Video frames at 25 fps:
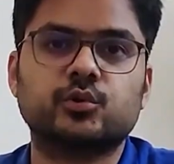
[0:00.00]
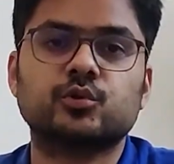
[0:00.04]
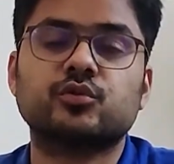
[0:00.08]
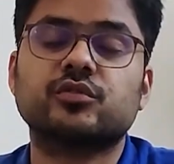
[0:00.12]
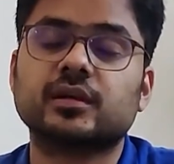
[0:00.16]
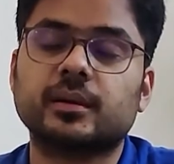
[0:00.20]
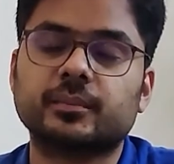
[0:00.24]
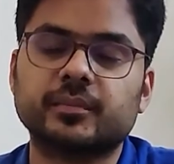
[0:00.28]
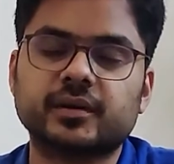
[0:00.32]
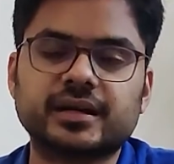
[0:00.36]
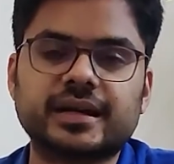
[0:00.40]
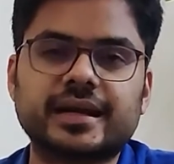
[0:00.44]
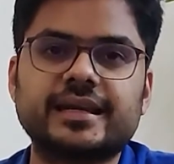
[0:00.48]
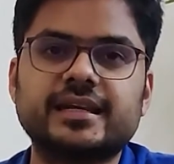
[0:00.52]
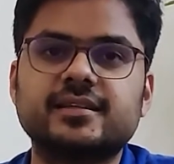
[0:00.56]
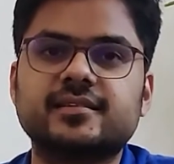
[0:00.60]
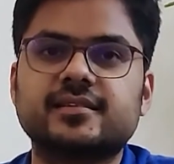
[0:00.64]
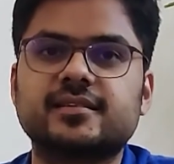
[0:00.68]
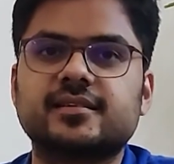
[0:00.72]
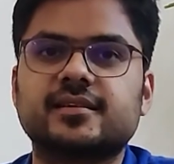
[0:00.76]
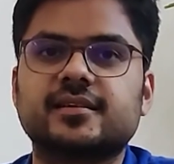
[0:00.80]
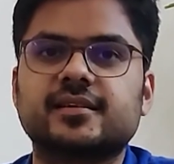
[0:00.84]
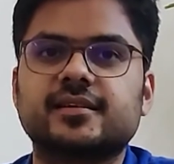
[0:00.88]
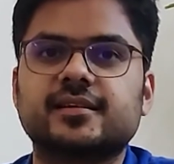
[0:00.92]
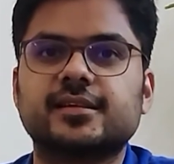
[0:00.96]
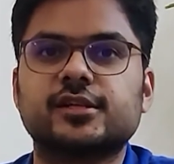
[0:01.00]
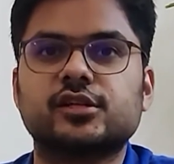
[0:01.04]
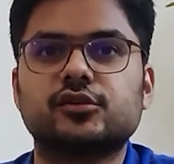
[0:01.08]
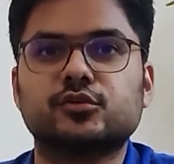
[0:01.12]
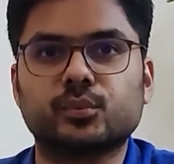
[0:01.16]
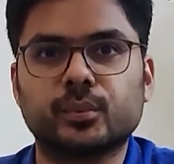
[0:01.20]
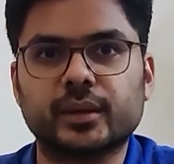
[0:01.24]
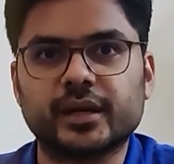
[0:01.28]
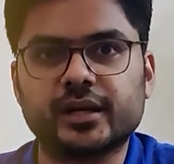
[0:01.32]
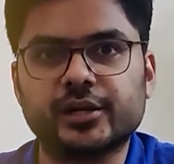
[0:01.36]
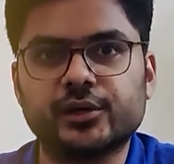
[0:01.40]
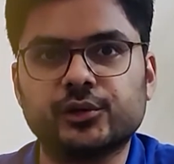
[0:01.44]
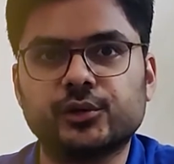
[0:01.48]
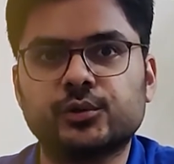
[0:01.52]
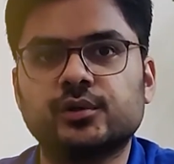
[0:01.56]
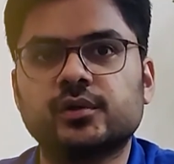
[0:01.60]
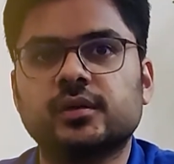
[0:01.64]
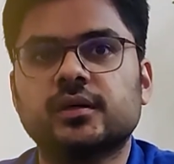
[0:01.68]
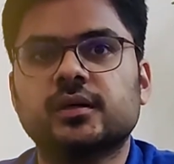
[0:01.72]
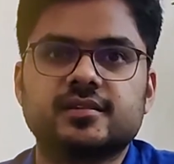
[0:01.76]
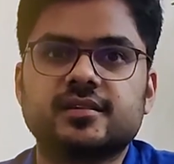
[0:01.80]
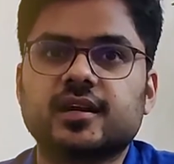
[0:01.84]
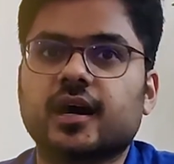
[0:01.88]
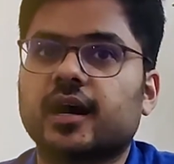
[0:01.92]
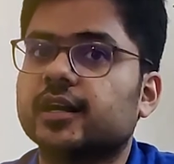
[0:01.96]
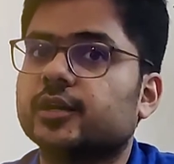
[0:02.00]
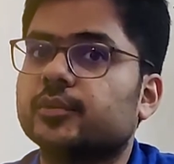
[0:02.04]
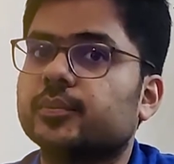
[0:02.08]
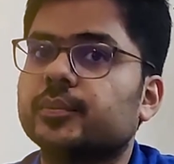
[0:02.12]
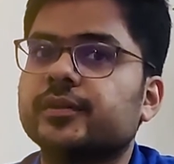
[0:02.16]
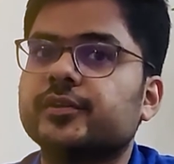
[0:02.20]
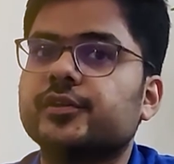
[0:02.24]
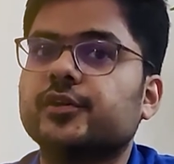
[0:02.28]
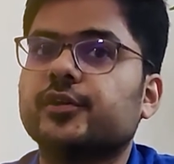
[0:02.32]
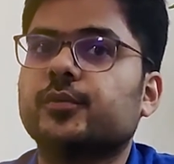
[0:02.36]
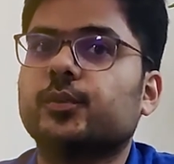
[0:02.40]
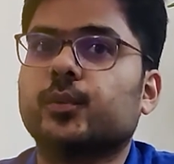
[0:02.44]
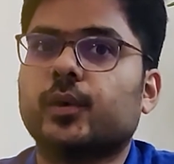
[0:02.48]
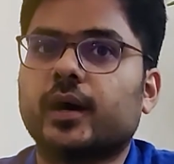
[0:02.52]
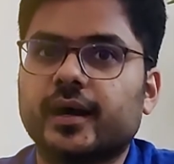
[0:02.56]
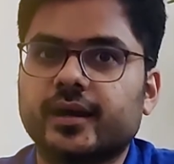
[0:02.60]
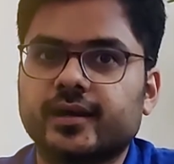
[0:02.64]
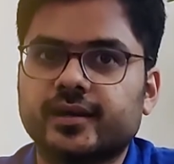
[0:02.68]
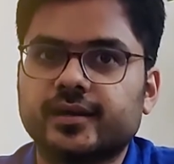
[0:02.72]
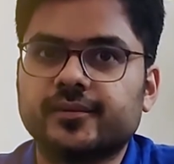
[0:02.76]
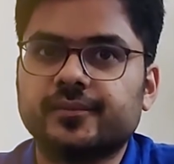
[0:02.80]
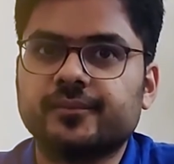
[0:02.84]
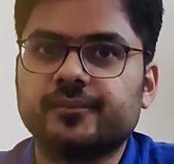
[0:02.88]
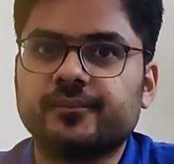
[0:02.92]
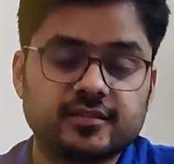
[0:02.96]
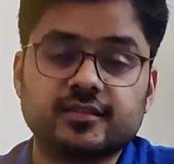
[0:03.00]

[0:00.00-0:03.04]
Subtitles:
To summarize this video, start with your why.